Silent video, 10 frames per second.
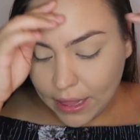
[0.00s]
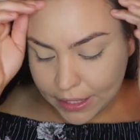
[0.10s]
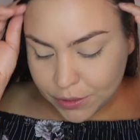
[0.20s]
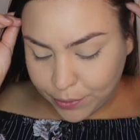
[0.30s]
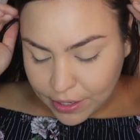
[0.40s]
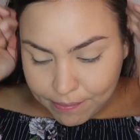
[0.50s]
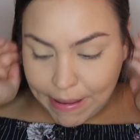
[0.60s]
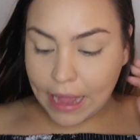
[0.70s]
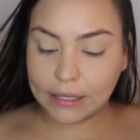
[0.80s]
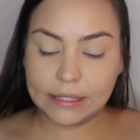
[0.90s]
I like to bring
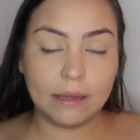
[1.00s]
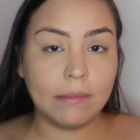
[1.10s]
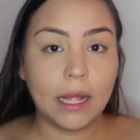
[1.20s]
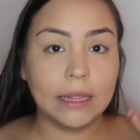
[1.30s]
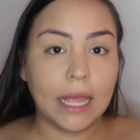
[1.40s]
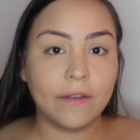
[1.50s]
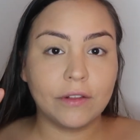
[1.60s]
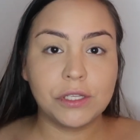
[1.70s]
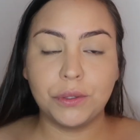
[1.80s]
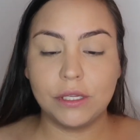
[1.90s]
back some life
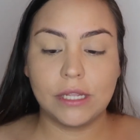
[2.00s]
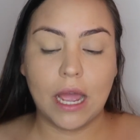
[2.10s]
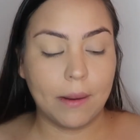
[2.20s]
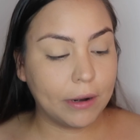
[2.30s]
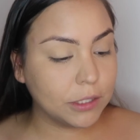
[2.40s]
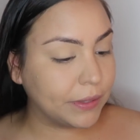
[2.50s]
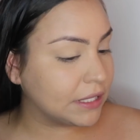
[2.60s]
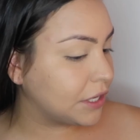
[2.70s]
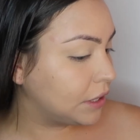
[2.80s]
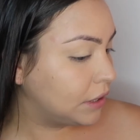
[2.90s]
into these eyebrows
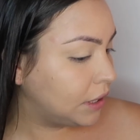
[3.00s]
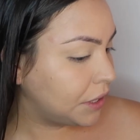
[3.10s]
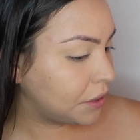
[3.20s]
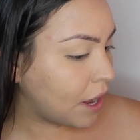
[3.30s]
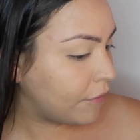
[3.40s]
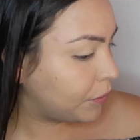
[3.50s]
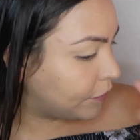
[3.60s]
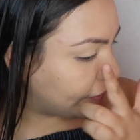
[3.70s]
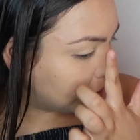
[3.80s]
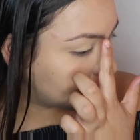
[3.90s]
because they're a little covered
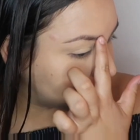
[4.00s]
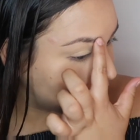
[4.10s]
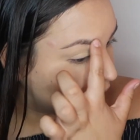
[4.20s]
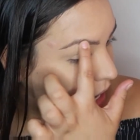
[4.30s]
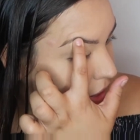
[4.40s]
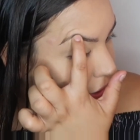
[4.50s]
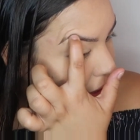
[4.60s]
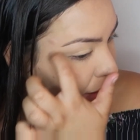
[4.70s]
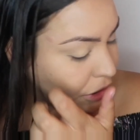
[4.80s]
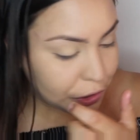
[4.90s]
with foundation. They're
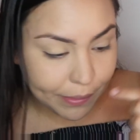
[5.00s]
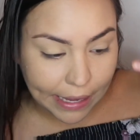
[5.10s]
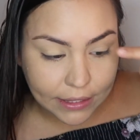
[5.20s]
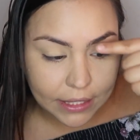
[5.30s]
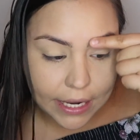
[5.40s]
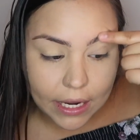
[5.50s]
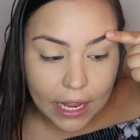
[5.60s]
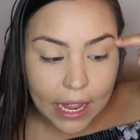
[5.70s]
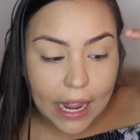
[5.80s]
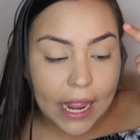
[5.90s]
not too bad
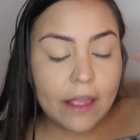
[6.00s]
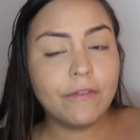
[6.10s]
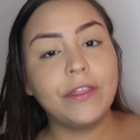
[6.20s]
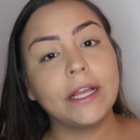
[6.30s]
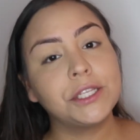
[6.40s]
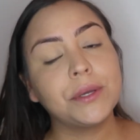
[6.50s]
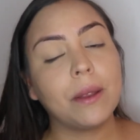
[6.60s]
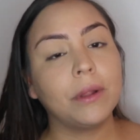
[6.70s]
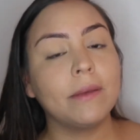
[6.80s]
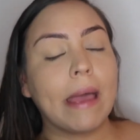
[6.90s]
today. If they do
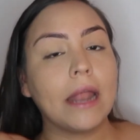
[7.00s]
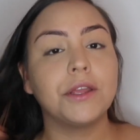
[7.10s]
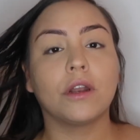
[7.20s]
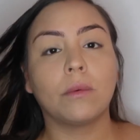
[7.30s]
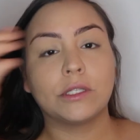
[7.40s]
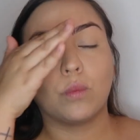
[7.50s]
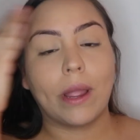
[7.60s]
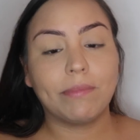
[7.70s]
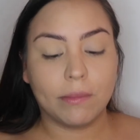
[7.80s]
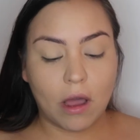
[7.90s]
get really bad, you can always
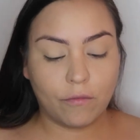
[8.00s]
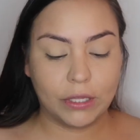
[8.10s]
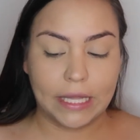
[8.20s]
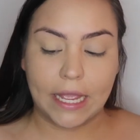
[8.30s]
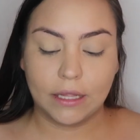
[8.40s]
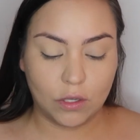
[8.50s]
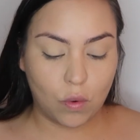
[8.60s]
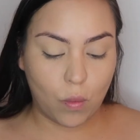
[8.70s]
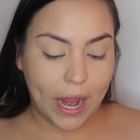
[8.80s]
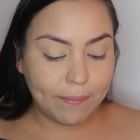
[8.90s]
wipe them off with like a
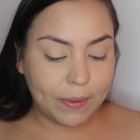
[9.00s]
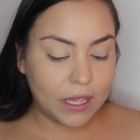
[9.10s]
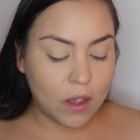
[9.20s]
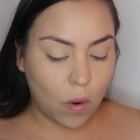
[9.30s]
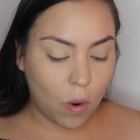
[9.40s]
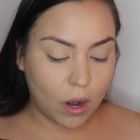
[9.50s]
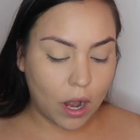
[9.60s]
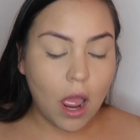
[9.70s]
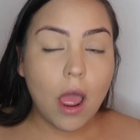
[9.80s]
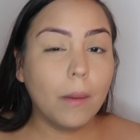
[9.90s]
little wipey,
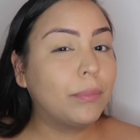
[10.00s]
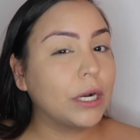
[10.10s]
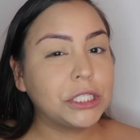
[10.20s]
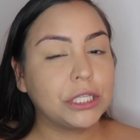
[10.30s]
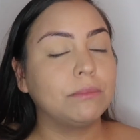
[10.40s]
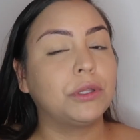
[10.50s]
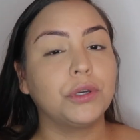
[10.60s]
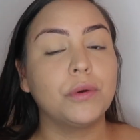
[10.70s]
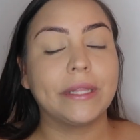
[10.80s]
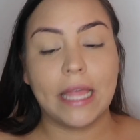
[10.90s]
or brush them
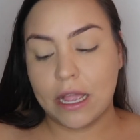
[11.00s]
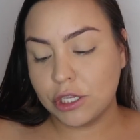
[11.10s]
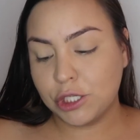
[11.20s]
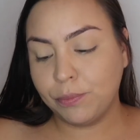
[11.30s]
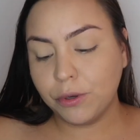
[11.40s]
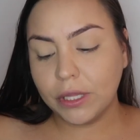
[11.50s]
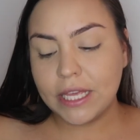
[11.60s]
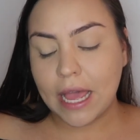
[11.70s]
through with like a spoolie.